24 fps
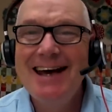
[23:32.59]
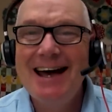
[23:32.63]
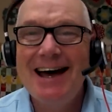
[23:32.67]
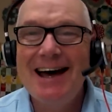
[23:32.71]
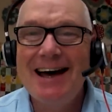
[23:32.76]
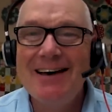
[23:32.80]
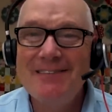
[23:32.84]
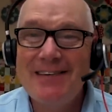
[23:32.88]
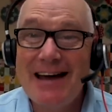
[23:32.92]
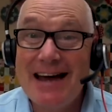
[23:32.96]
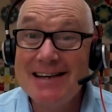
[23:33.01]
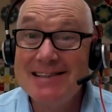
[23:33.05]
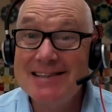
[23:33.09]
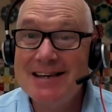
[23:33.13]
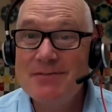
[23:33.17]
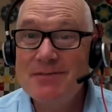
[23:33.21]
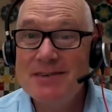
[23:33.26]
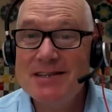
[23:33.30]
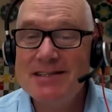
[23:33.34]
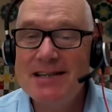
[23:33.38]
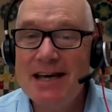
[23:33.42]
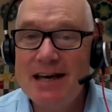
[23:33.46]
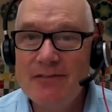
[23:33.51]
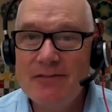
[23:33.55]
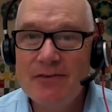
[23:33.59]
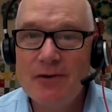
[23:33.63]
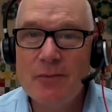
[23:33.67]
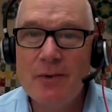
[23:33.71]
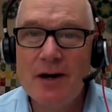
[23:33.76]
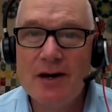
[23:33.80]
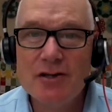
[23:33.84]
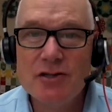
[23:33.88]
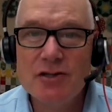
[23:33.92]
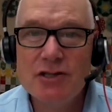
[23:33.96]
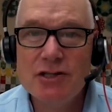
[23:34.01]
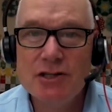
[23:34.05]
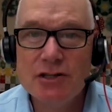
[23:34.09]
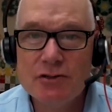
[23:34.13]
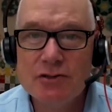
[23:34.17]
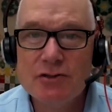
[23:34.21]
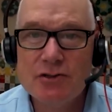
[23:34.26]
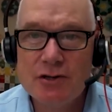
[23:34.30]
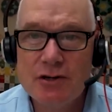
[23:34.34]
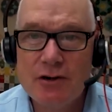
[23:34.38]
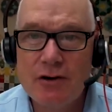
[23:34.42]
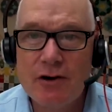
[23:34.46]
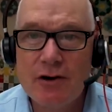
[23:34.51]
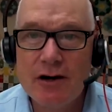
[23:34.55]
Um, as I've been saying for a while,
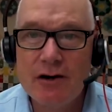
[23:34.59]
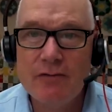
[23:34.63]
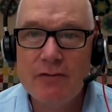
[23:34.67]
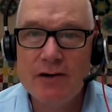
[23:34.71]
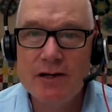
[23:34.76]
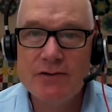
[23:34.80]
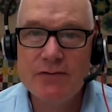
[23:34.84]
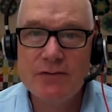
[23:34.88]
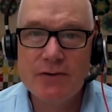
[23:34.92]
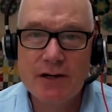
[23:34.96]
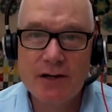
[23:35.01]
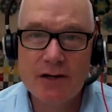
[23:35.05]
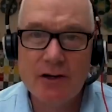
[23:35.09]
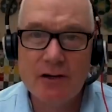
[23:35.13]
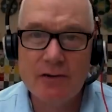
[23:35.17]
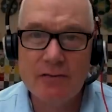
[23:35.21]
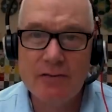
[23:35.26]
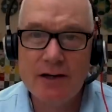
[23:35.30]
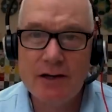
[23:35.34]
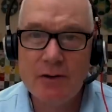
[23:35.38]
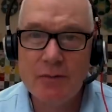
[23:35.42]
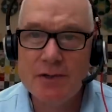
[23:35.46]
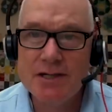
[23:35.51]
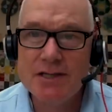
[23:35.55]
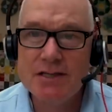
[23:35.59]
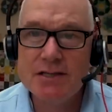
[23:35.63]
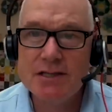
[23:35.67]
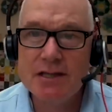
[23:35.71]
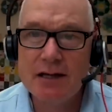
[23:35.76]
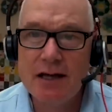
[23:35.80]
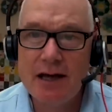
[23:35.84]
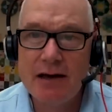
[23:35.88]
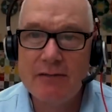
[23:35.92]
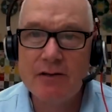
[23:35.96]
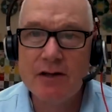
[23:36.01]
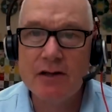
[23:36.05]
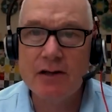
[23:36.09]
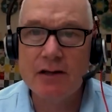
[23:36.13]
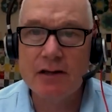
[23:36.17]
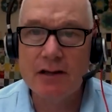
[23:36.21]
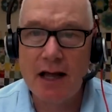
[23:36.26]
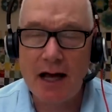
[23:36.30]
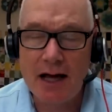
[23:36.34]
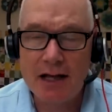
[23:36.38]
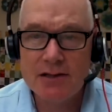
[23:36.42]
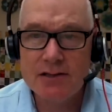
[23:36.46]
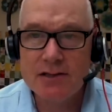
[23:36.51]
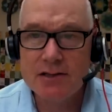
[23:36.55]
children are at risk for COVID. We still have a
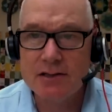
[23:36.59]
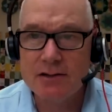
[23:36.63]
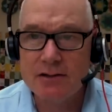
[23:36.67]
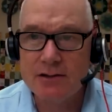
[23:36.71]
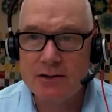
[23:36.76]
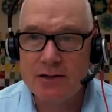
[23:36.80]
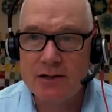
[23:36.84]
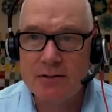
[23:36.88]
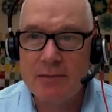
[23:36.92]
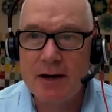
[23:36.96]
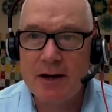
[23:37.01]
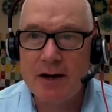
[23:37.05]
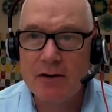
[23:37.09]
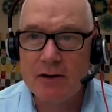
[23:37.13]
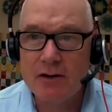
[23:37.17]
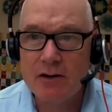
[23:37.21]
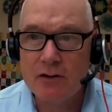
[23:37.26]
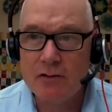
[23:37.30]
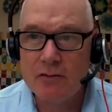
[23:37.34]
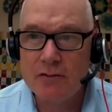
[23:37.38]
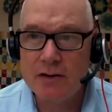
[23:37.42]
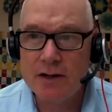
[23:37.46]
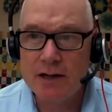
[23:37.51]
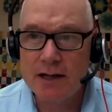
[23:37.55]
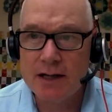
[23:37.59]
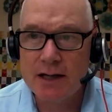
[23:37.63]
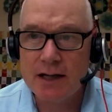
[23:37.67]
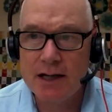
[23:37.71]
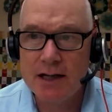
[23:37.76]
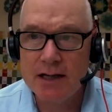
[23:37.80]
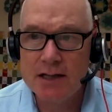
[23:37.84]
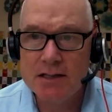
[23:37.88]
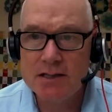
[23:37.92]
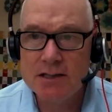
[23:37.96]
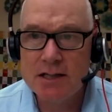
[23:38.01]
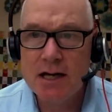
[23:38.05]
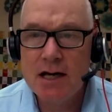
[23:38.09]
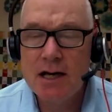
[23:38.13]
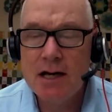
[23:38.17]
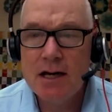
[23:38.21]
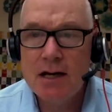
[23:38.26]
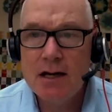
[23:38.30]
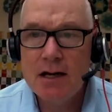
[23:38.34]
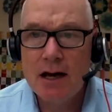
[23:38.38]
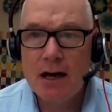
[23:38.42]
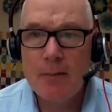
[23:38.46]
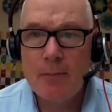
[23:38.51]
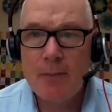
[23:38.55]
lot to learn about COVID in kids.
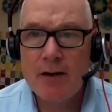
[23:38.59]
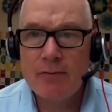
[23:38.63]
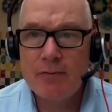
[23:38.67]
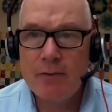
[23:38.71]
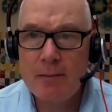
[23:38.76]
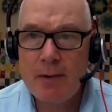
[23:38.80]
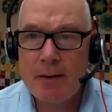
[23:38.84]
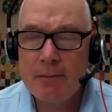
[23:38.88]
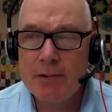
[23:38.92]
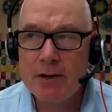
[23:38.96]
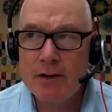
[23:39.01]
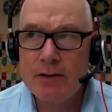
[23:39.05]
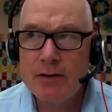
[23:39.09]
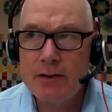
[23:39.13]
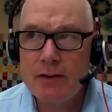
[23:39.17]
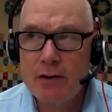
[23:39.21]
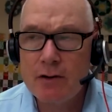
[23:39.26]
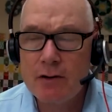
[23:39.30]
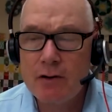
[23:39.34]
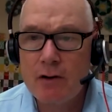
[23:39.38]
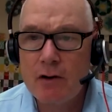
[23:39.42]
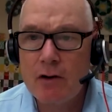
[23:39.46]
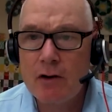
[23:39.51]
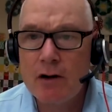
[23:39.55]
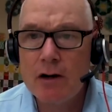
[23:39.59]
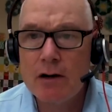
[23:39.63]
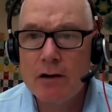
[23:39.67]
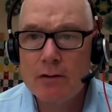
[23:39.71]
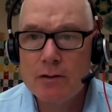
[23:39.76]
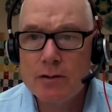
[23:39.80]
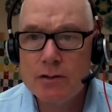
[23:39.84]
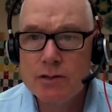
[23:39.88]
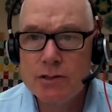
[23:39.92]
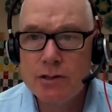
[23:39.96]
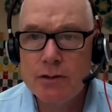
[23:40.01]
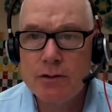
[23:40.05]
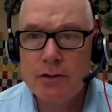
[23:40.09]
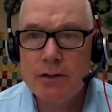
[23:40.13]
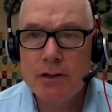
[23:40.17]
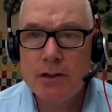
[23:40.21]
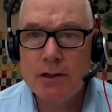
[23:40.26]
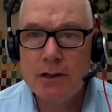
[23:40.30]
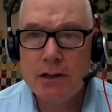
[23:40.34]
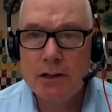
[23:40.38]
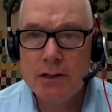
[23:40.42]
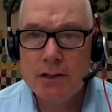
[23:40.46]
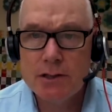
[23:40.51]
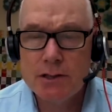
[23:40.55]
Um, and remember, there are
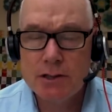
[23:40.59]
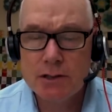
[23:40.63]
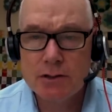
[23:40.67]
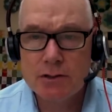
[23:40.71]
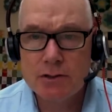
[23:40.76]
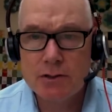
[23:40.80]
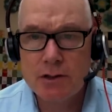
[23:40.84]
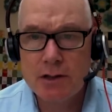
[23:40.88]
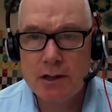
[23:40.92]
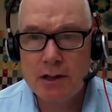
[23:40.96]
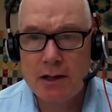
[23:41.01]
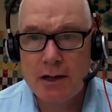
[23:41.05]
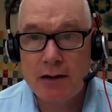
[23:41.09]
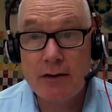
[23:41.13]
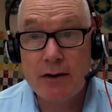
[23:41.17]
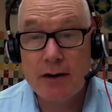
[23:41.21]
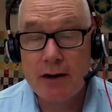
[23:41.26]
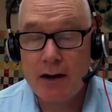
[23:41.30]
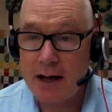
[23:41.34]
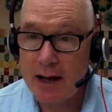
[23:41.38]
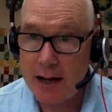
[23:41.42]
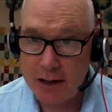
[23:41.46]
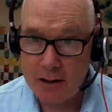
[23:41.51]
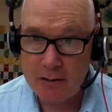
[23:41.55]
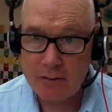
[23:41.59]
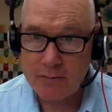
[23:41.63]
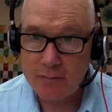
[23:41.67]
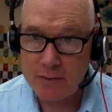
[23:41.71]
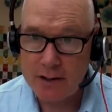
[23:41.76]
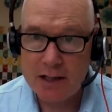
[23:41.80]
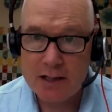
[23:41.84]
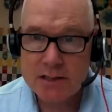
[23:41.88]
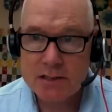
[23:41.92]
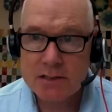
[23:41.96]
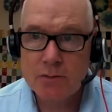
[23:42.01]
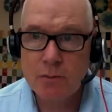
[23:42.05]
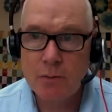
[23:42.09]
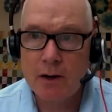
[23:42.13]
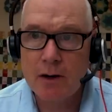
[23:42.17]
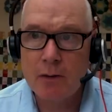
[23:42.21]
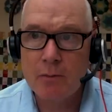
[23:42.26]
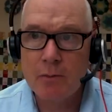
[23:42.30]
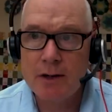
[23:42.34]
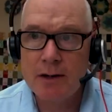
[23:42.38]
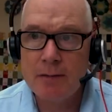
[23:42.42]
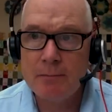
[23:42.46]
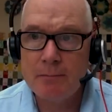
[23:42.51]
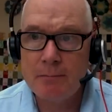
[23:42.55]
certain children that are at higher risk
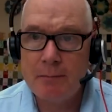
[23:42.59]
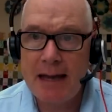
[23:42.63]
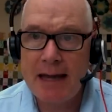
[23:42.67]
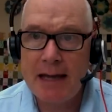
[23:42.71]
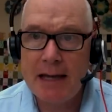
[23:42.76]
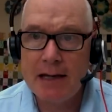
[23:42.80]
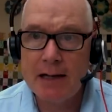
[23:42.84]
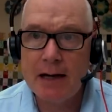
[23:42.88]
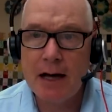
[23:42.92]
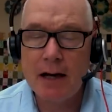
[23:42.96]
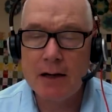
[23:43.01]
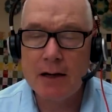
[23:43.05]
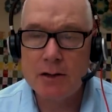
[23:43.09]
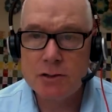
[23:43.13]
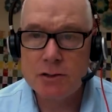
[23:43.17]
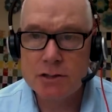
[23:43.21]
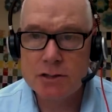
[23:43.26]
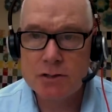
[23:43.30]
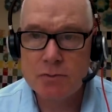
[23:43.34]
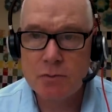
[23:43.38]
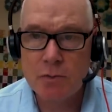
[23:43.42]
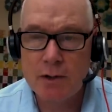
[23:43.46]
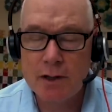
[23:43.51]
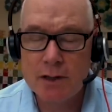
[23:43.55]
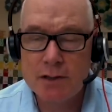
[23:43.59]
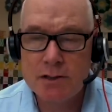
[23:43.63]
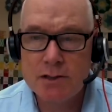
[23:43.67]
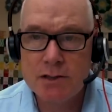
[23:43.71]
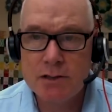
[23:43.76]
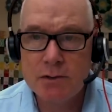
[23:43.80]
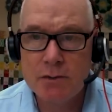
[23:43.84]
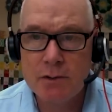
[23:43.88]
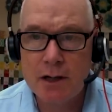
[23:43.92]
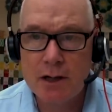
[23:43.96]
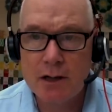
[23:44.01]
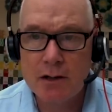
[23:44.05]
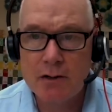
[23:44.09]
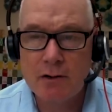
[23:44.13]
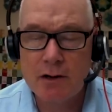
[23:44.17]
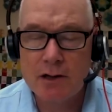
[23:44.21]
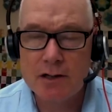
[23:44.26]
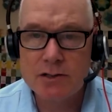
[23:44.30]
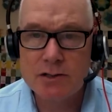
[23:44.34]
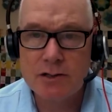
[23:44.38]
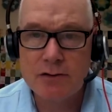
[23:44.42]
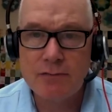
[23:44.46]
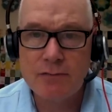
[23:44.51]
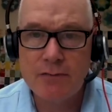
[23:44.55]
where we may not just want to uh,
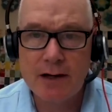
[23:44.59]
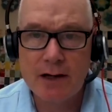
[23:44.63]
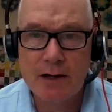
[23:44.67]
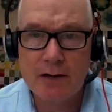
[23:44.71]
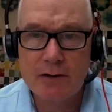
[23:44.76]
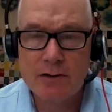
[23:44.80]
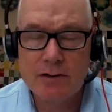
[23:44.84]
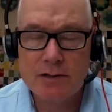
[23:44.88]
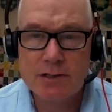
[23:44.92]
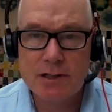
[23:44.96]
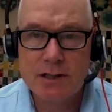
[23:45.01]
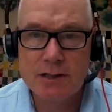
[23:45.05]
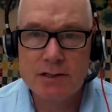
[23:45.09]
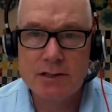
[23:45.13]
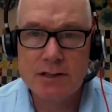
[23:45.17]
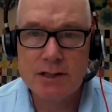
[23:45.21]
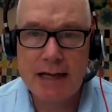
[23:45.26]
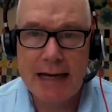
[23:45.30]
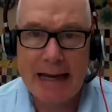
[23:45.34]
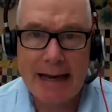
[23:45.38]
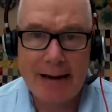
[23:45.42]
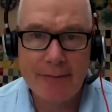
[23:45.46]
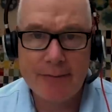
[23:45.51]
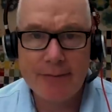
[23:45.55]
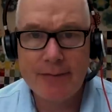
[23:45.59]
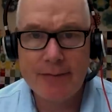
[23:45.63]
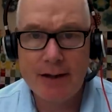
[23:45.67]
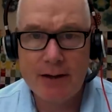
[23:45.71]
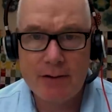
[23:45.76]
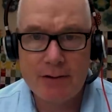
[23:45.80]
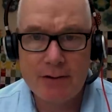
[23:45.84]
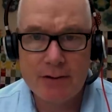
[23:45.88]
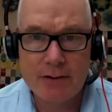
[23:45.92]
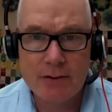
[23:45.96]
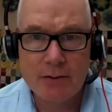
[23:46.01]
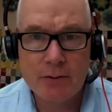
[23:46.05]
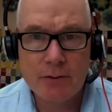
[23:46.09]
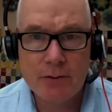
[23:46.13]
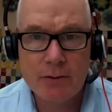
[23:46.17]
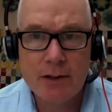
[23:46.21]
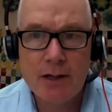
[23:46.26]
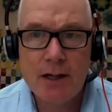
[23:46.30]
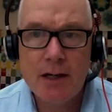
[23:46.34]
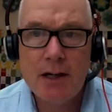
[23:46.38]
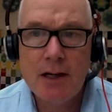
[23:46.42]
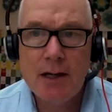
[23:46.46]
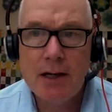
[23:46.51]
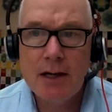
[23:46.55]
cross our fingers and see how they do.
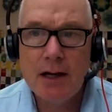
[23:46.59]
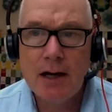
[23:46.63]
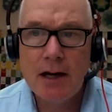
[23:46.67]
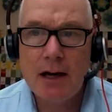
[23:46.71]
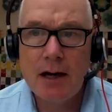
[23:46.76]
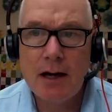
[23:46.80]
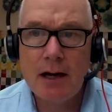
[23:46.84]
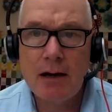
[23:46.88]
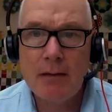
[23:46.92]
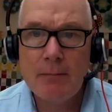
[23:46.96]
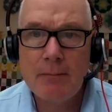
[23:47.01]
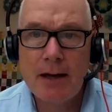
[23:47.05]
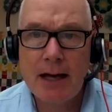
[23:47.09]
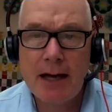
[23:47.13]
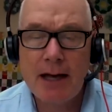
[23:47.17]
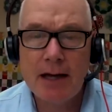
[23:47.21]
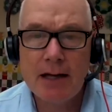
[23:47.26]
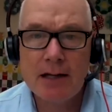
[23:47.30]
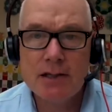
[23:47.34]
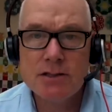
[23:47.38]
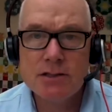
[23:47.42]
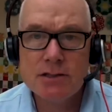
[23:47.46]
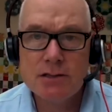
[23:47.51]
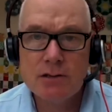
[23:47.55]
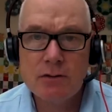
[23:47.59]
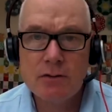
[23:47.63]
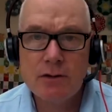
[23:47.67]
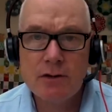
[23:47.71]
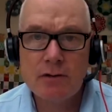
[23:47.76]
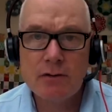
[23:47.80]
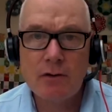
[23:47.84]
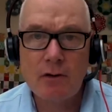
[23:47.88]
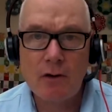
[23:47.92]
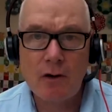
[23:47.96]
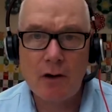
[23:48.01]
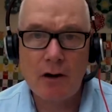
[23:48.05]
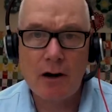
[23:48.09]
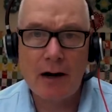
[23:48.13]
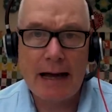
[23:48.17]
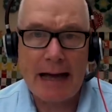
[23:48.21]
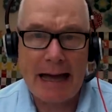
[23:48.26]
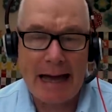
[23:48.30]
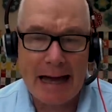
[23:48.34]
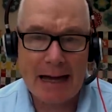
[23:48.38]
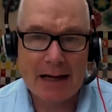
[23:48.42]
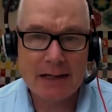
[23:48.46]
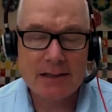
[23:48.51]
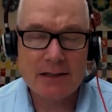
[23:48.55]
Um, and so there are
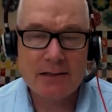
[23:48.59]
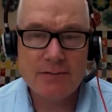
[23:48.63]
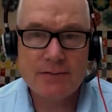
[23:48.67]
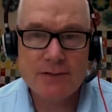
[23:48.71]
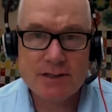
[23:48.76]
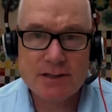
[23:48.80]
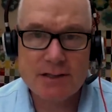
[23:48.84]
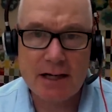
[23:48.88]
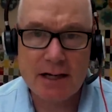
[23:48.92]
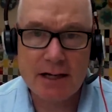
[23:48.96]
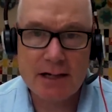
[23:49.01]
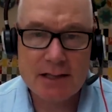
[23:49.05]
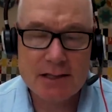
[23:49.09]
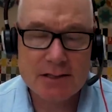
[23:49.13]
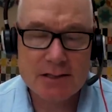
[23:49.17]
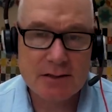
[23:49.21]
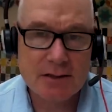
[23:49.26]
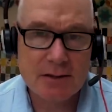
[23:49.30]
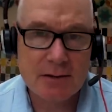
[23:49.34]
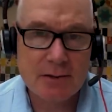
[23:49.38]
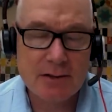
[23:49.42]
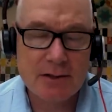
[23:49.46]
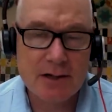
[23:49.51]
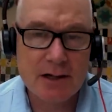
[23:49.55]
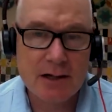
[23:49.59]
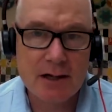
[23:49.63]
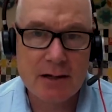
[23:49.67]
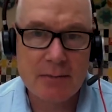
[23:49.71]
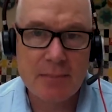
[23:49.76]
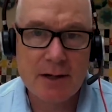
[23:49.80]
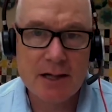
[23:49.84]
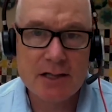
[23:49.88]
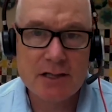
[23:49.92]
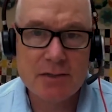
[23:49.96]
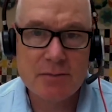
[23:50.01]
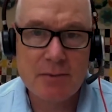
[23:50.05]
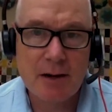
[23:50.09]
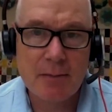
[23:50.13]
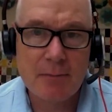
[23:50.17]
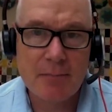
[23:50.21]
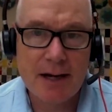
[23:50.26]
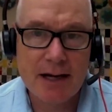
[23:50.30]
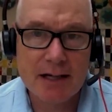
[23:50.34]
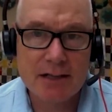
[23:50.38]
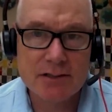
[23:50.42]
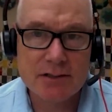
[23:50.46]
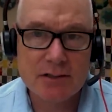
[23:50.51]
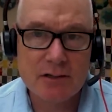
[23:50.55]
active studies. We're talking a bunch about
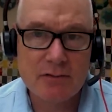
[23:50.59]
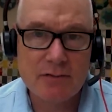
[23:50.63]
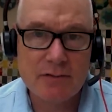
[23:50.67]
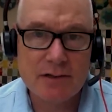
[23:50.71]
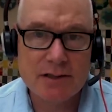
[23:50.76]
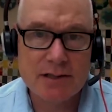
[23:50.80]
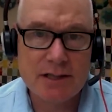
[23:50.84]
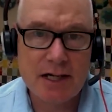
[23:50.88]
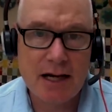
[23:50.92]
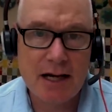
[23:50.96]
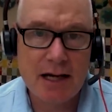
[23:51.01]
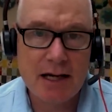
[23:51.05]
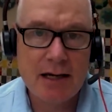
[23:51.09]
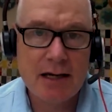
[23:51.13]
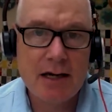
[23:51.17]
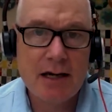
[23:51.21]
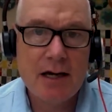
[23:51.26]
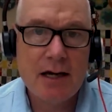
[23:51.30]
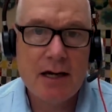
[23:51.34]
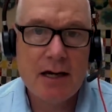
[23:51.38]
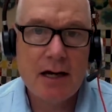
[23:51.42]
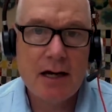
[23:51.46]
Paxlovid today.